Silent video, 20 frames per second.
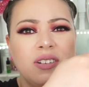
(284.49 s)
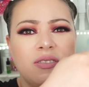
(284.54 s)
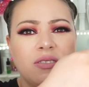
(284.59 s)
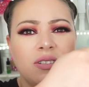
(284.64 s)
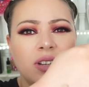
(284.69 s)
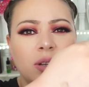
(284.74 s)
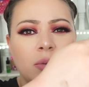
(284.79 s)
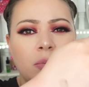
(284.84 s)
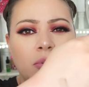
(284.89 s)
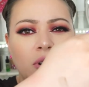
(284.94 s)

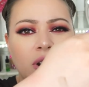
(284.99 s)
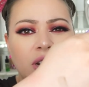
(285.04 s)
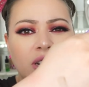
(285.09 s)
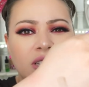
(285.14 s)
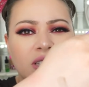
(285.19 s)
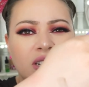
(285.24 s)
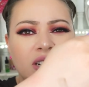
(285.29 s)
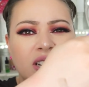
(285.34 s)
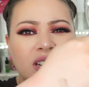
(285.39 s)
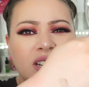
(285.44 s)
really bright
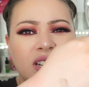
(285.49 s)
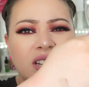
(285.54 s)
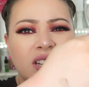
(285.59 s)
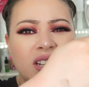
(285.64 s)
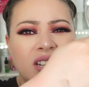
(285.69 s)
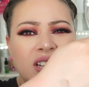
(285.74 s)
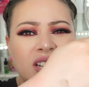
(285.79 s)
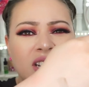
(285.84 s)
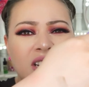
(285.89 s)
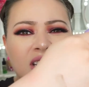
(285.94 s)
today.
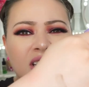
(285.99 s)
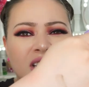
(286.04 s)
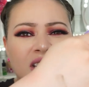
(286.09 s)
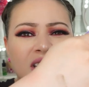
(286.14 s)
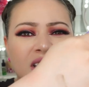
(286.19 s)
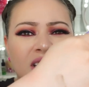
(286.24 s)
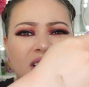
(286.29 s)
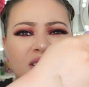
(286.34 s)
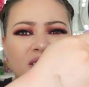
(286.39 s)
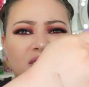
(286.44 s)

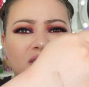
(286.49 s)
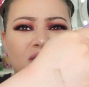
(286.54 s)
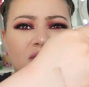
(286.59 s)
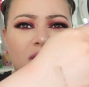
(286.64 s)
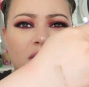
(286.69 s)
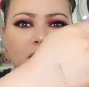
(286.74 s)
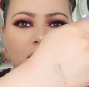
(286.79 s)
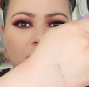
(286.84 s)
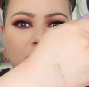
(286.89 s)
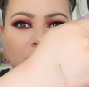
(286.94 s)

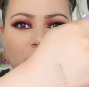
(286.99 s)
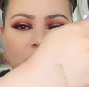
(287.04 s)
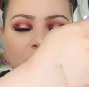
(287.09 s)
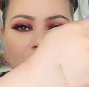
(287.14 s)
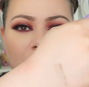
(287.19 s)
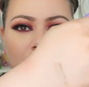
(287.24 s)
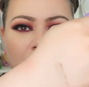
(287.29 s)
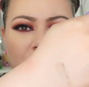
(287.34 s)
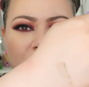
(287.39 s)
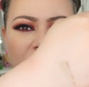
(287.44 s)
Trying to lower
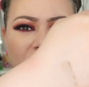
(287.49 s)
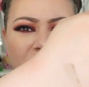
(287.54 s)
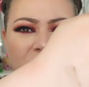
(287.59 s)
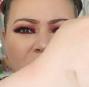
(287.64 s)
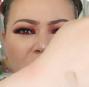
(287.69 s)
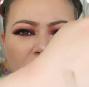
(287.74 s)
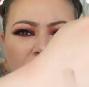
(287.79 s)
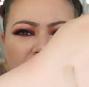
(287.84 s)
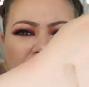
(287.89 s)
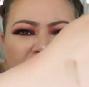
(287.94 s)
that bright a
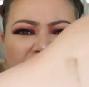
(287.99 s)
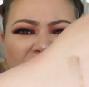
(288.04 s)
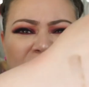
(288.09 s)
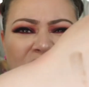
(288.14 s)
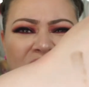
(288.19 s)
little bit.